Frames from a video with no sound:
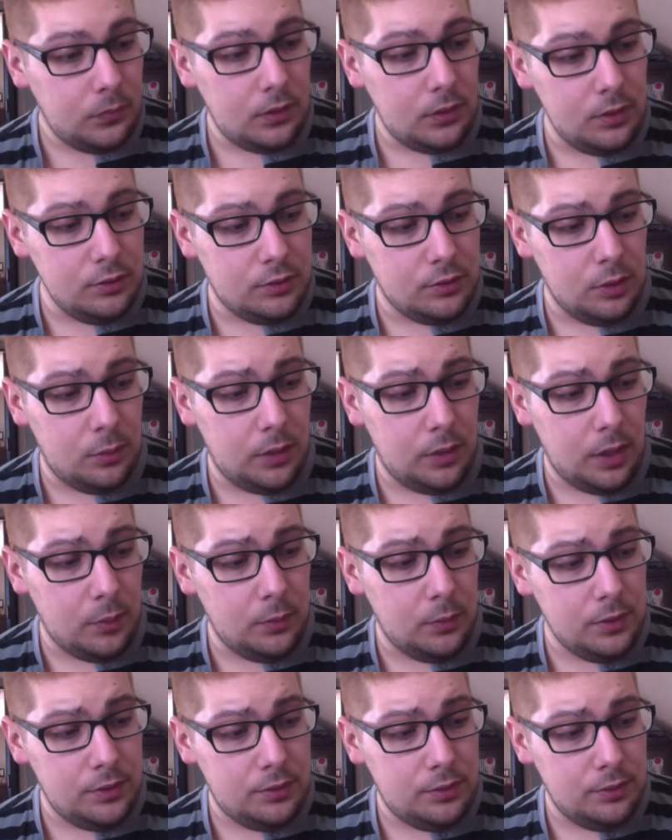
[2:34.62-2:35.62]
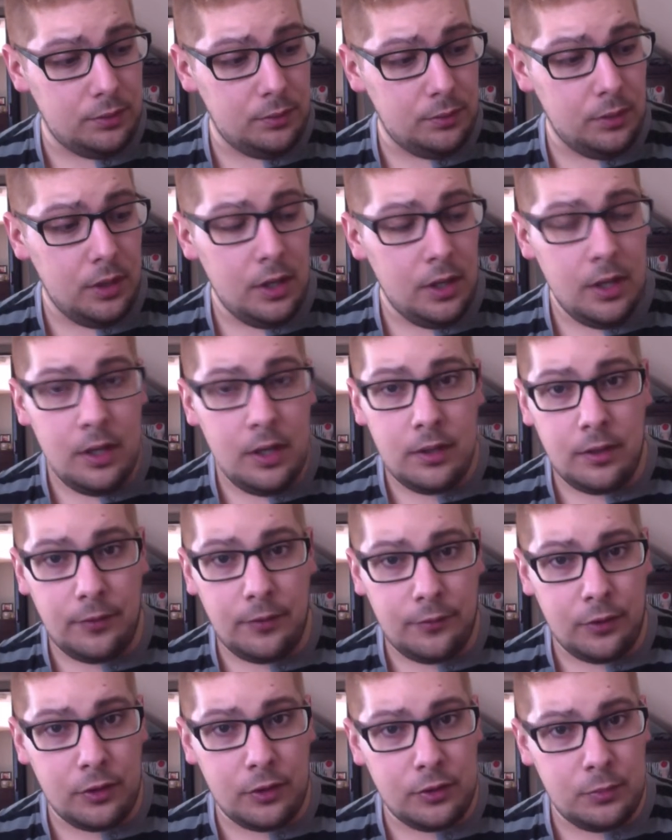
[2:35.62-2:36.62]
So when I went to the
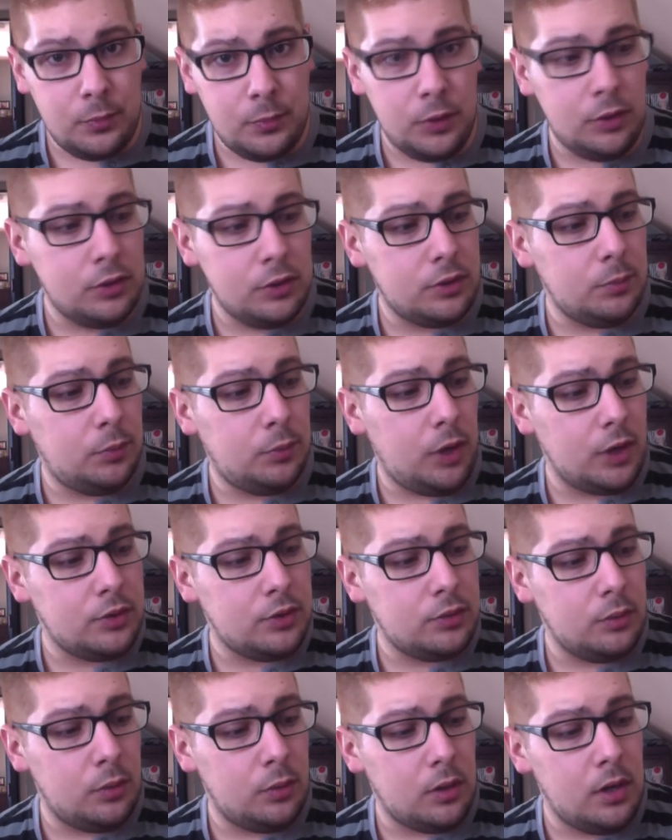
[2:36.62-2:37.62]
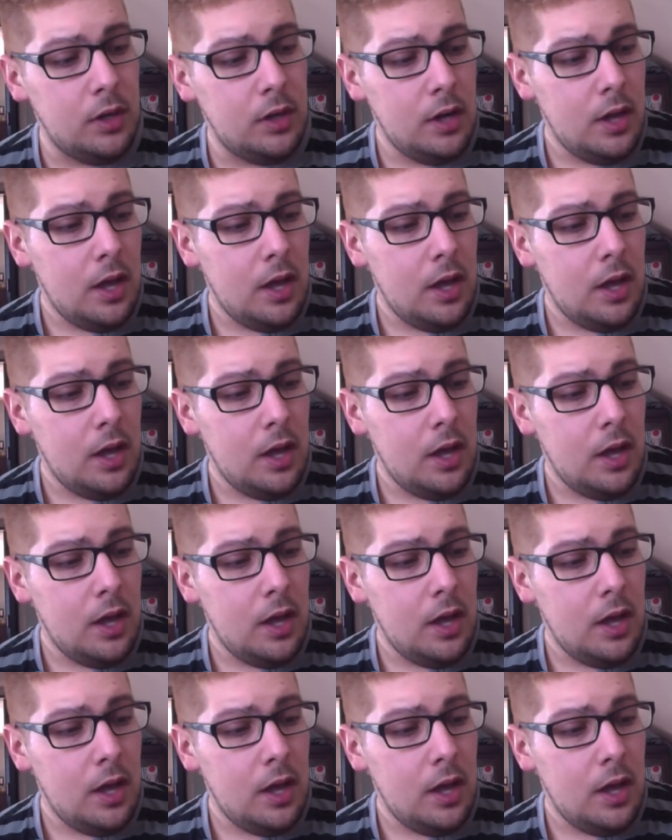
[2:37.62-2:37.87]
first beauty supply store,